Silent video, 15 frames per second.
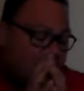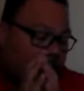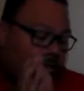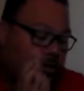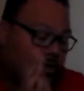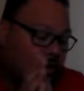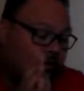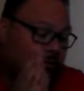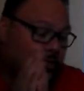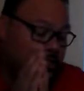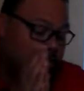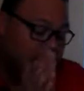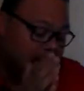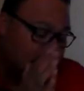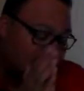Now the
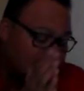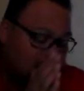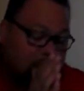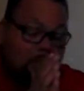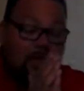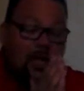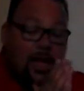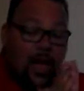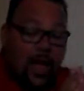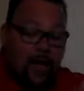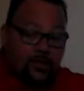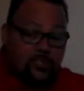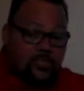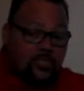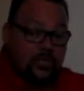difference is
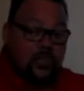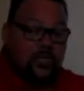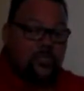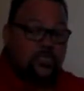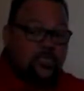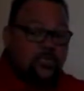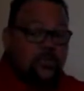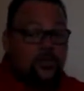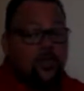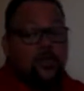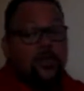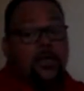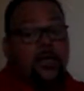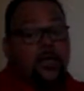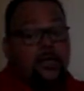oxygenation
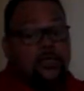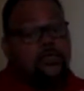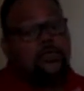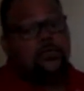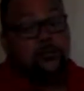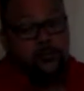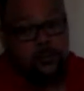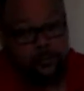is